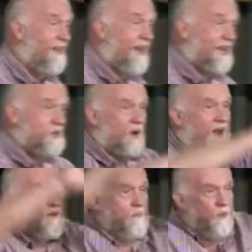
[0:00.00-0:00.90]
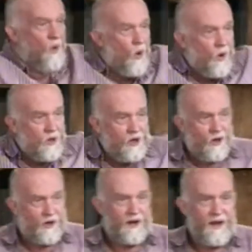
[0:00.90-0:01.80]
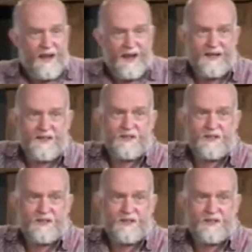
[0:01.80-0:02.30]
as we have a broad look at this